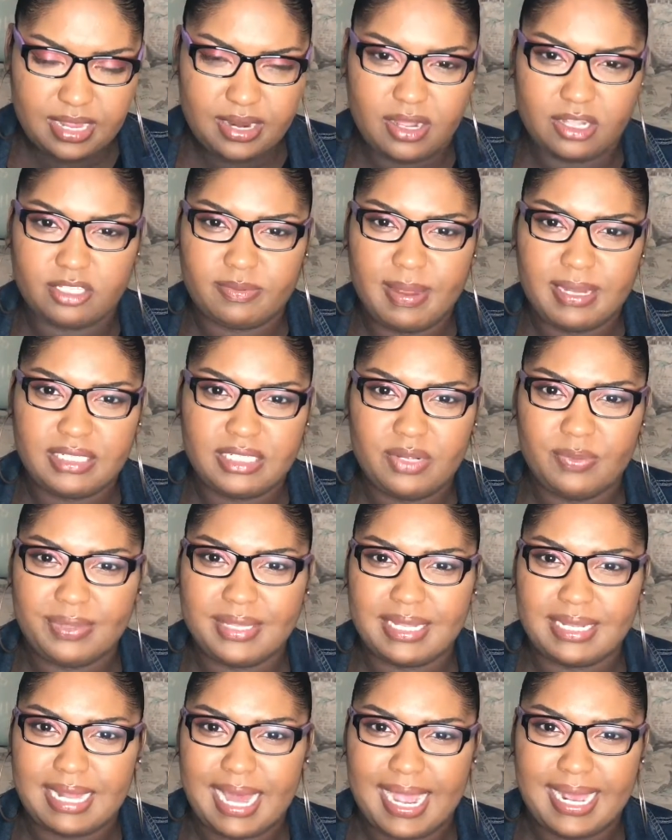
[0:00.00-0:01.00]
you know, especially
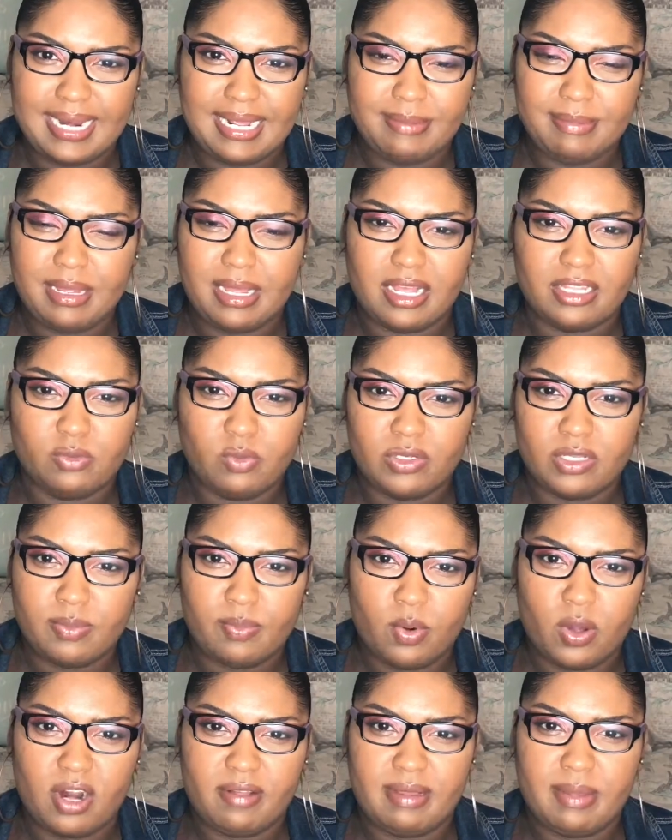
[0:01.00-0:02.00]
with the lighting, because what's the
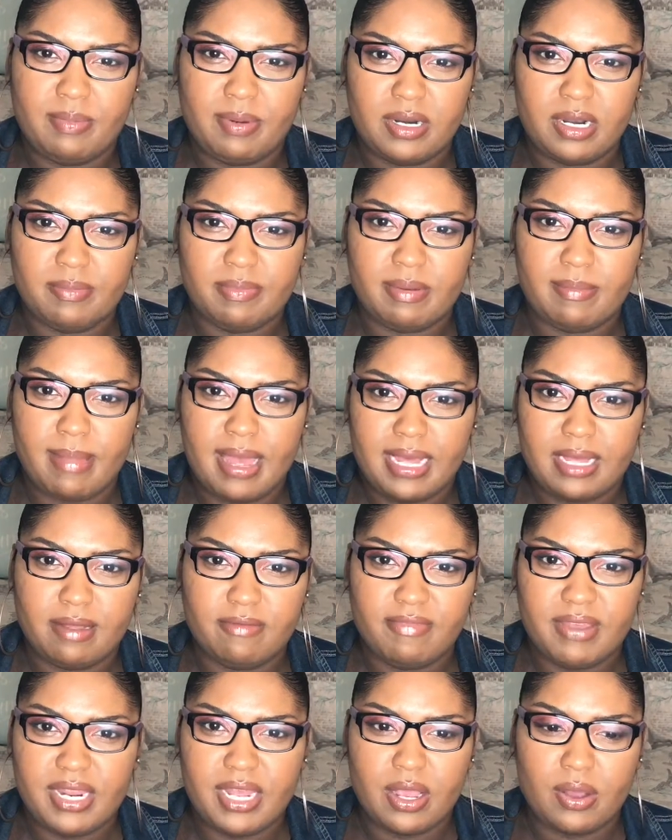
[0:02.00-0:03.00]
point of me putting up a
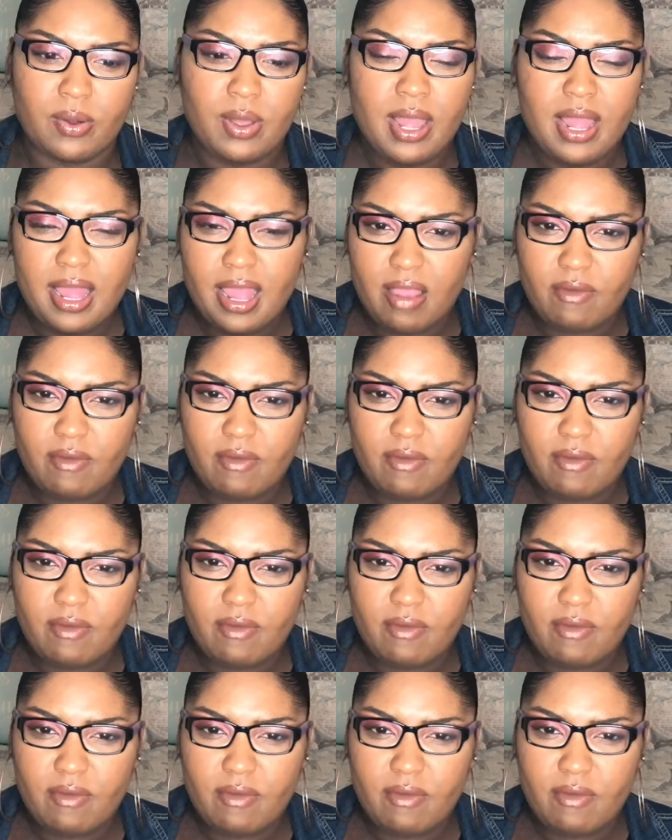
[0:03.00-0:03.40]
makeup video